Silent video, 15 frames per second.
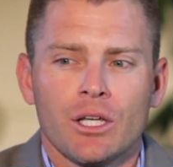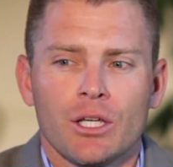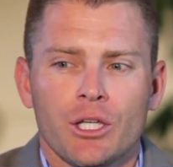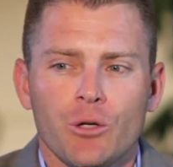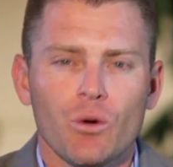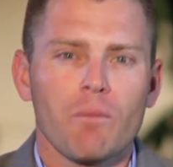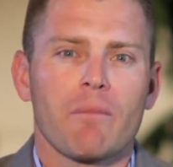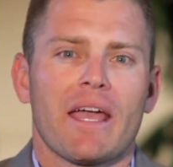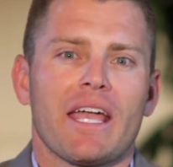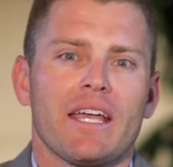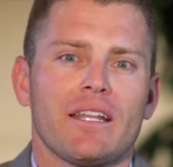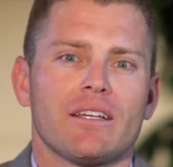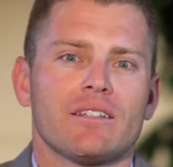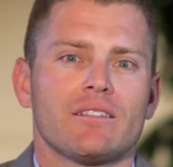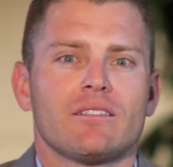You were
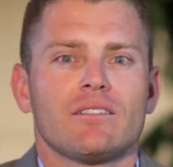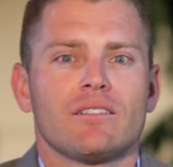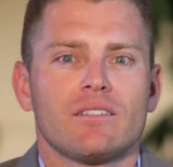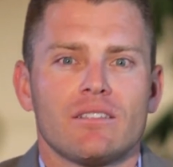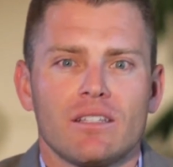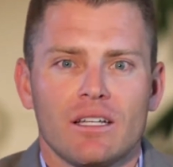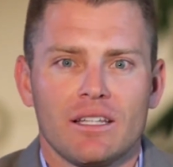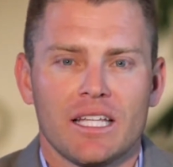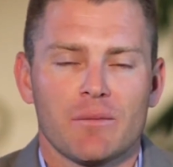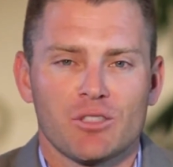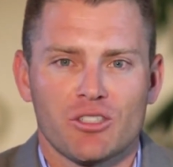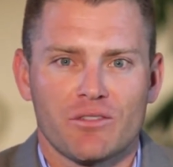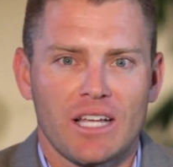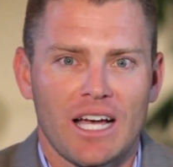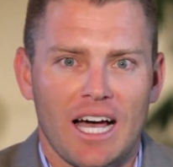made in the
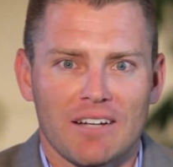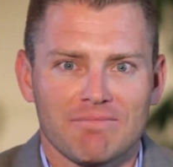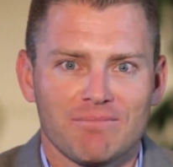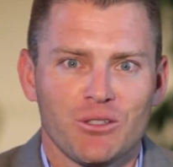image of God.